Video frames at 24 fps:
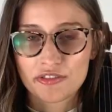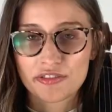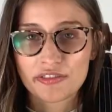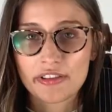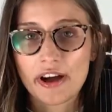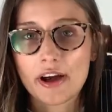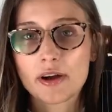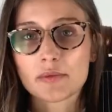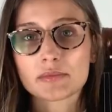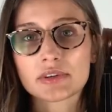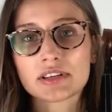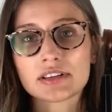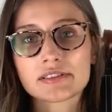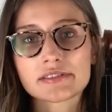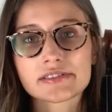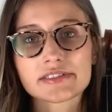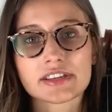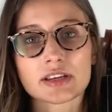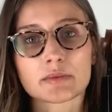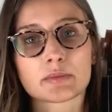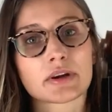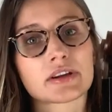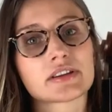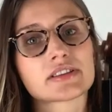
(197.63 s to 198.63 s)
That means
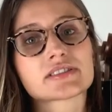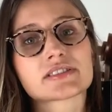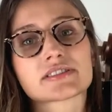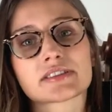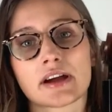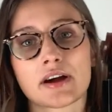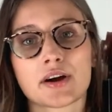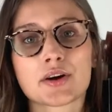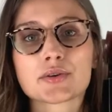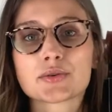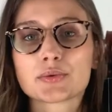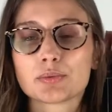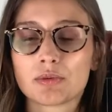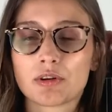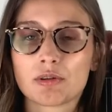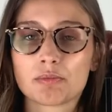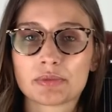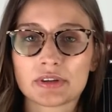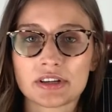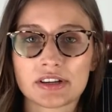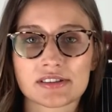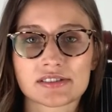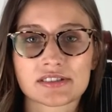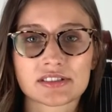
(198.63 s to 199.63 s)
that my sound won't
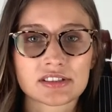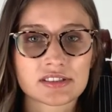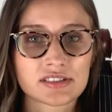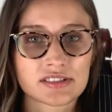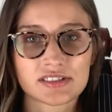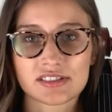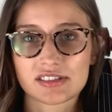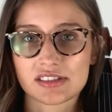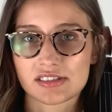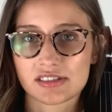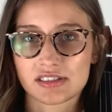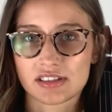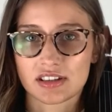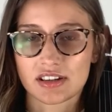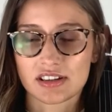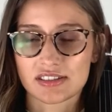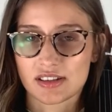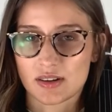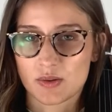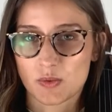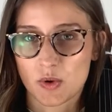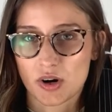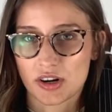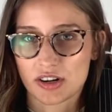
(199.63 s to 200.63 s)
be as consistent as
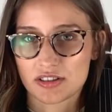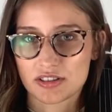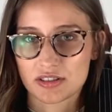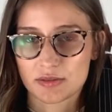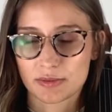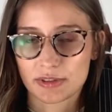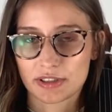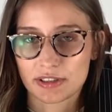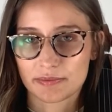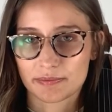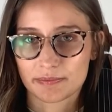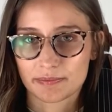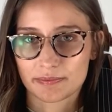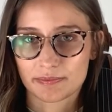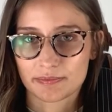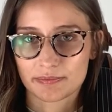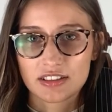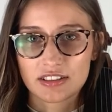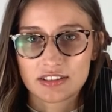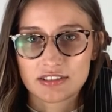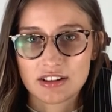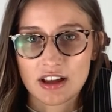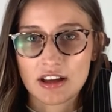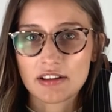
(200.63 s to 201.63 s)
I want it to be.
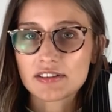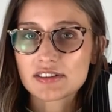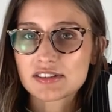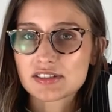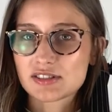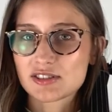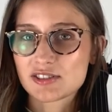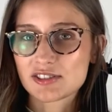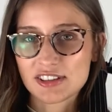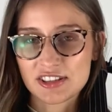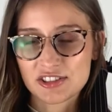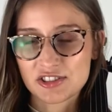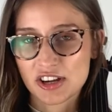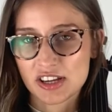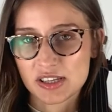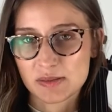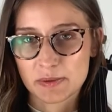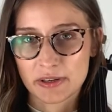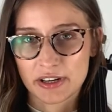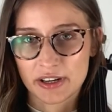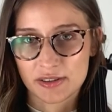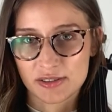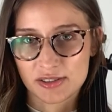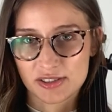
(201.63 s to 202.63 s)
Now let's do the
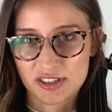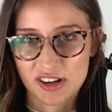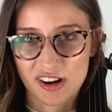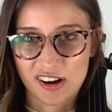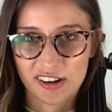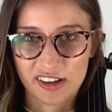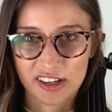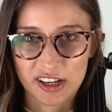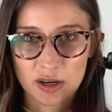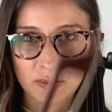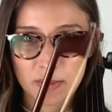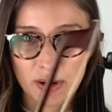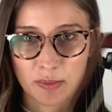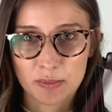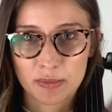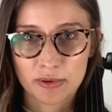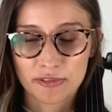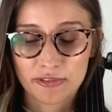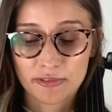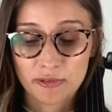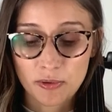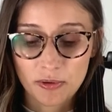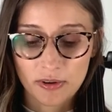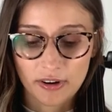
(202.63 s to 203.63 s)
adjustment I was talking about
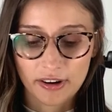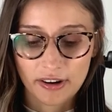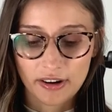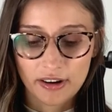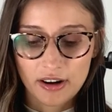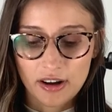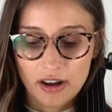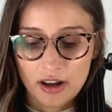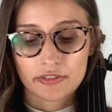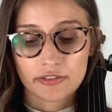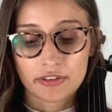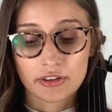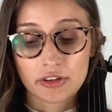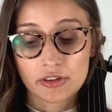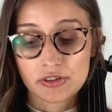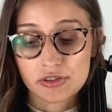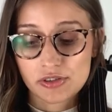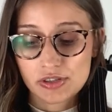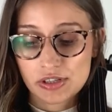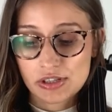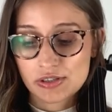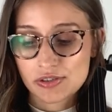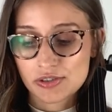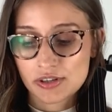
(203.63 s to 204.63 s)
before. For the
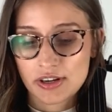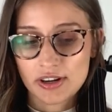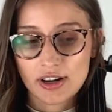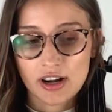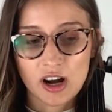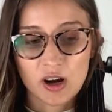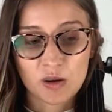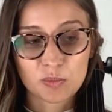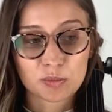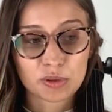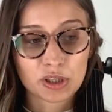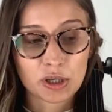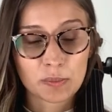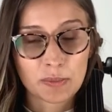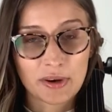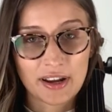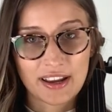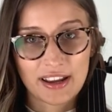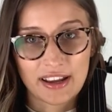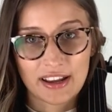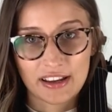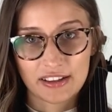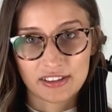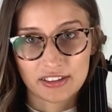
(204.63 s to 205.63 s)
C string, I'll bring my
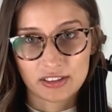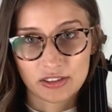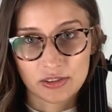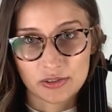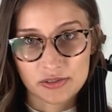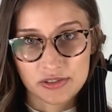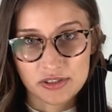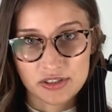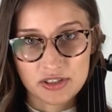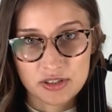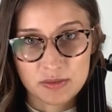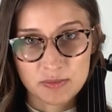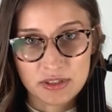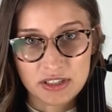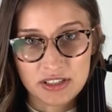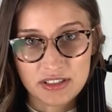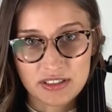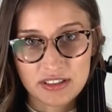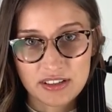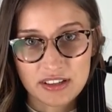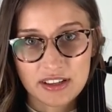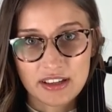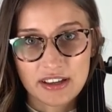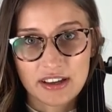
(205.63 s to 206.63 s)
hand closer to
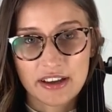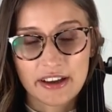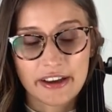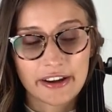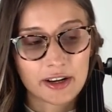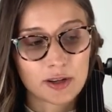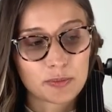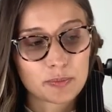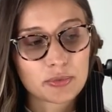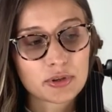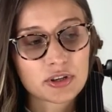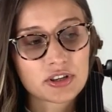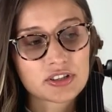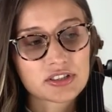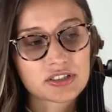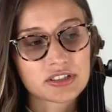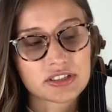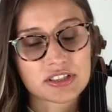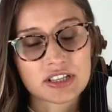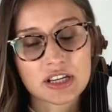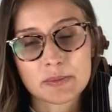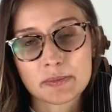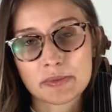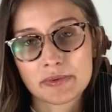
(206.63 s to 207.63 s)
me, and I'll push the
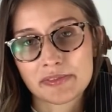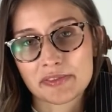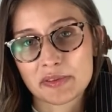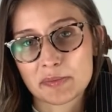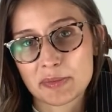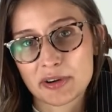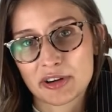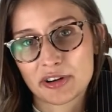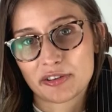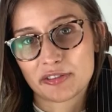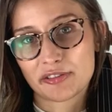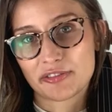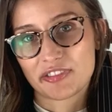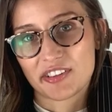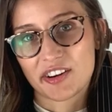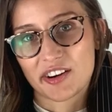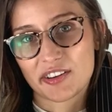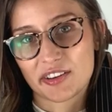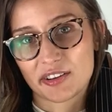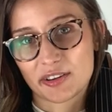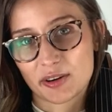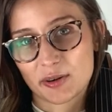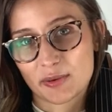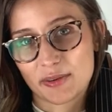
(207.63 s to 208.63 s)
tip of the bow
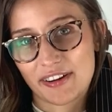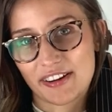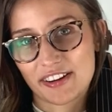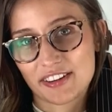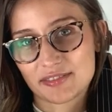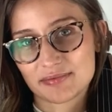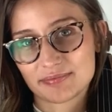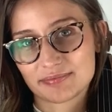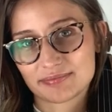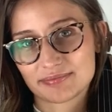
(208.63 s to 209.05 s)
farther away.